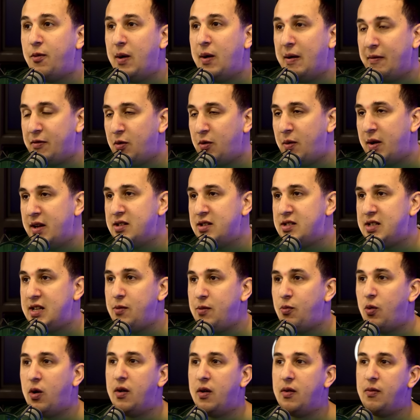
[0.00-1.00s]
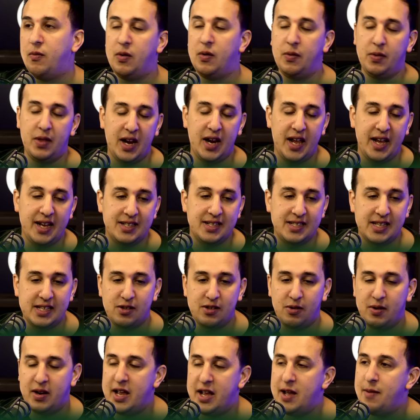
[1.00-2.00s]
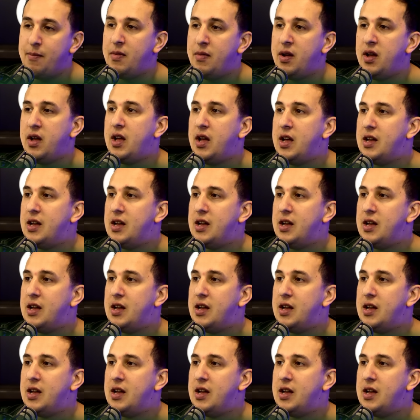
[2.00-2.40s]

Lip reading: We'll have to wait and see what the latest is on him.